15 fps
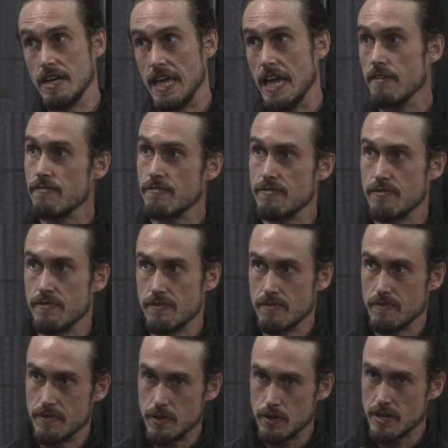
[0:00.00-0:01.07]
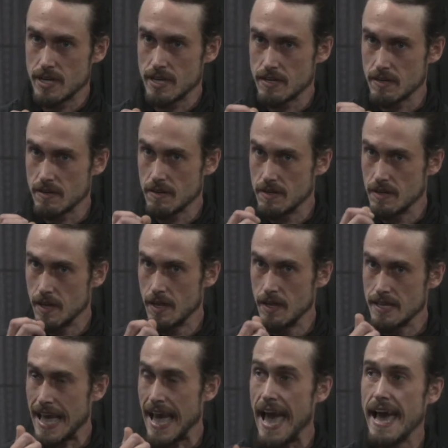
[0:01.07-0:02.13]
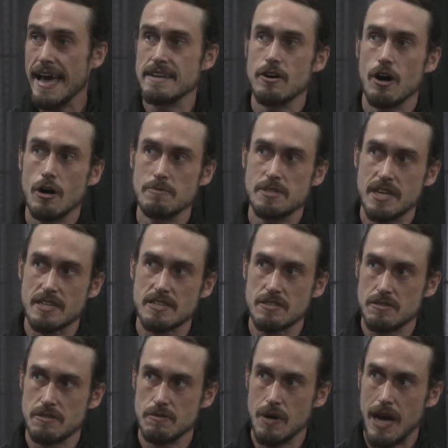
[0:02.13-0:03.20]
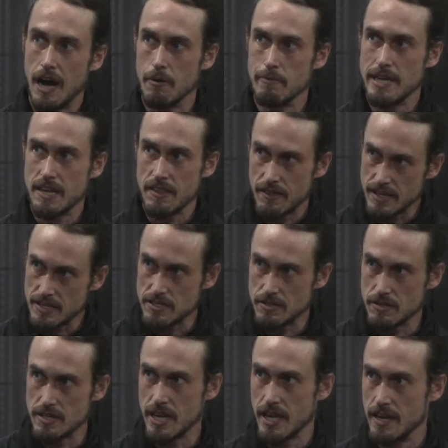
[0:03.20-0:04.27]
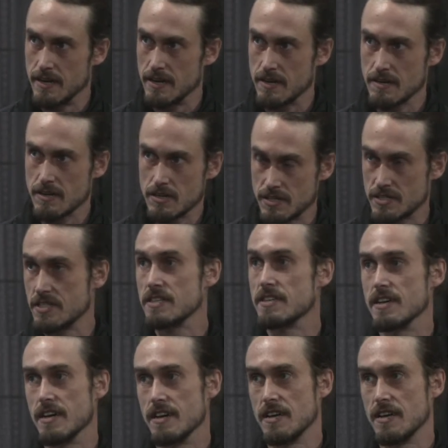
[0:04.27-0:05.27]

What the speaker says: If you can add objects to how many things you can consider.